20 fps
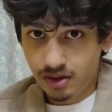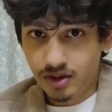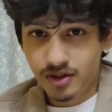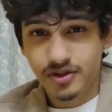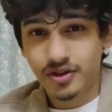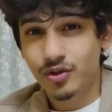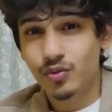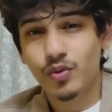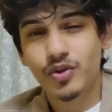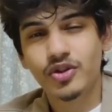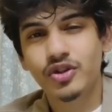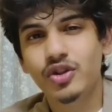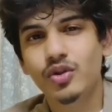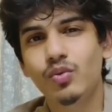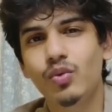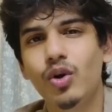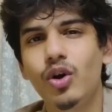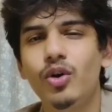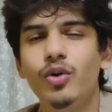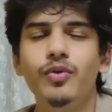Because it wasn't a
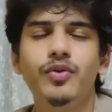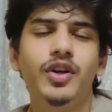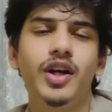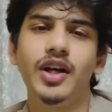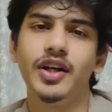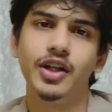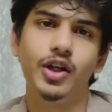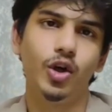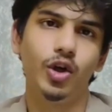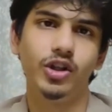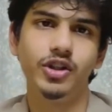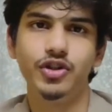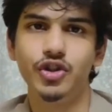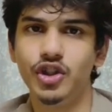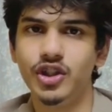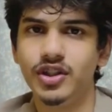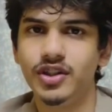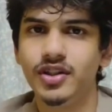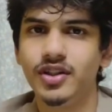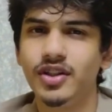war over
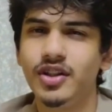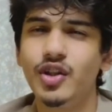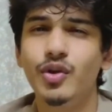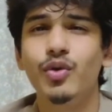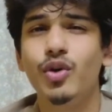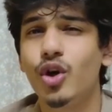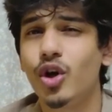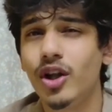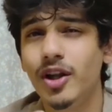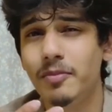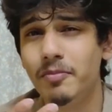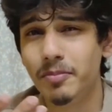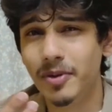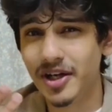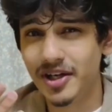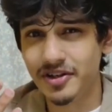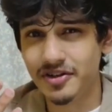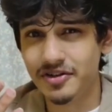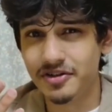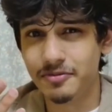ideology. They were all
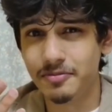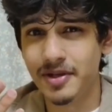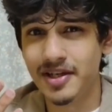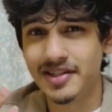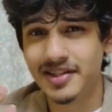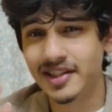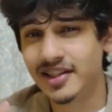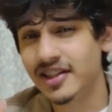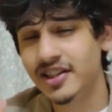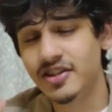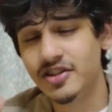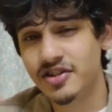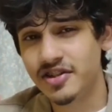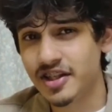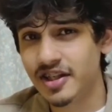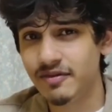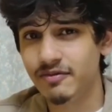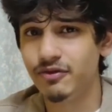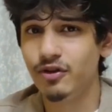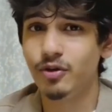empires, basically the
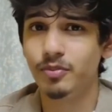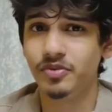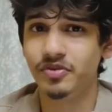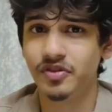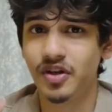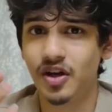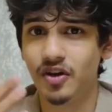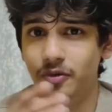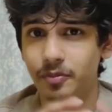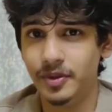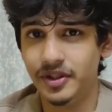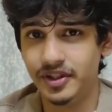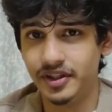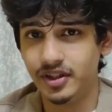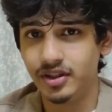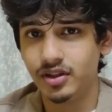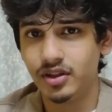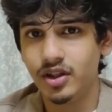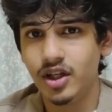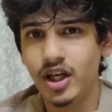same form of government.
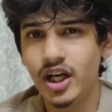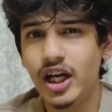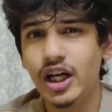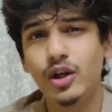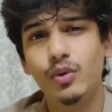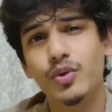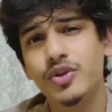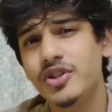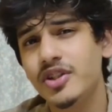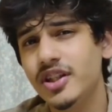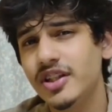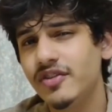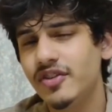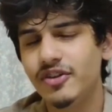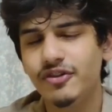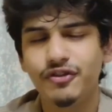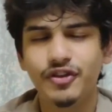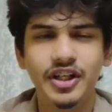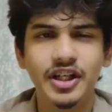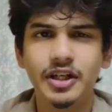It wasn't even
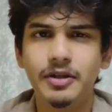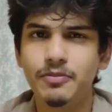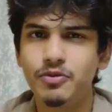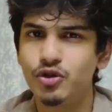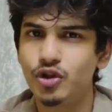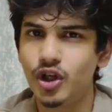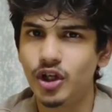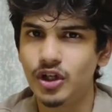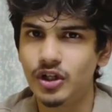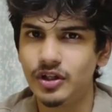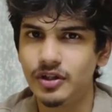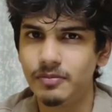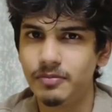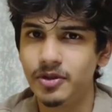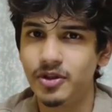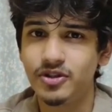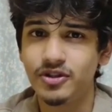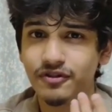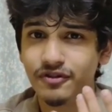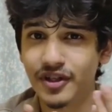a freedom struggle,
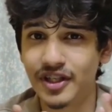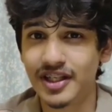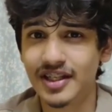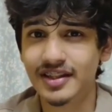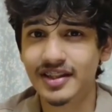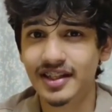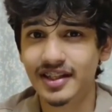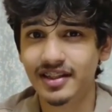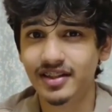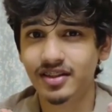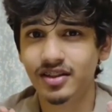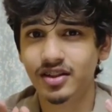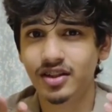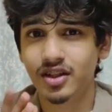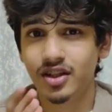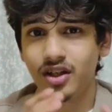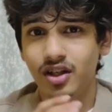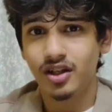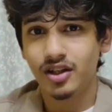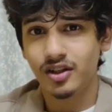because if anything,
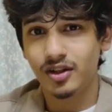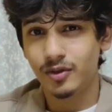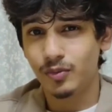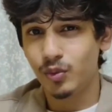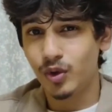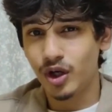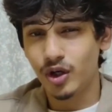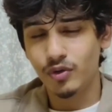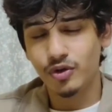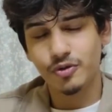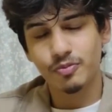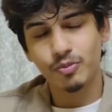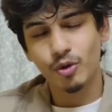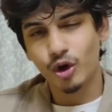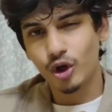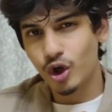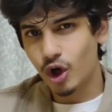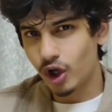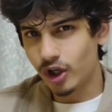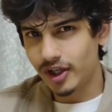the world was
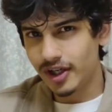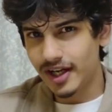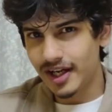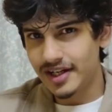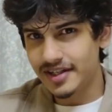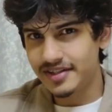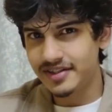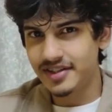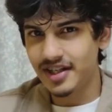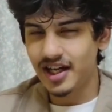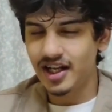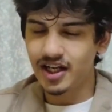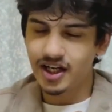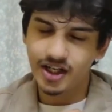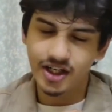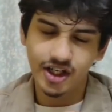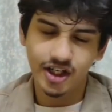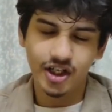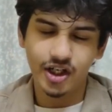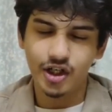more colonized and
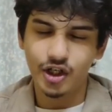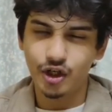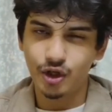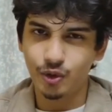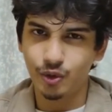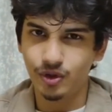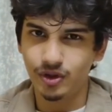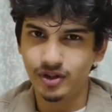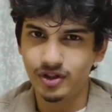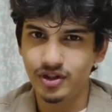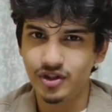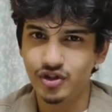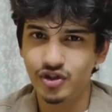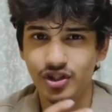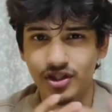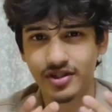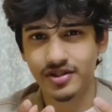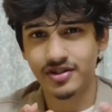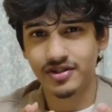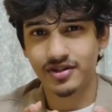under control,
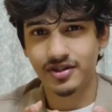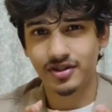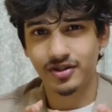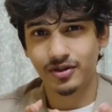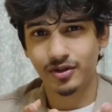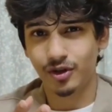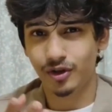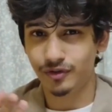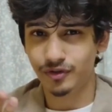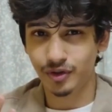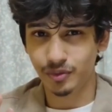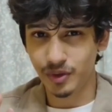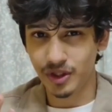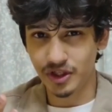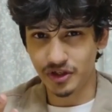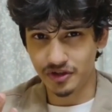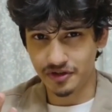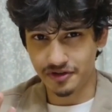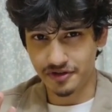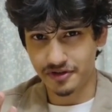just of the
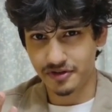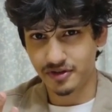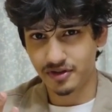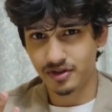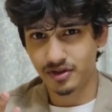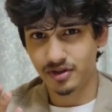winners.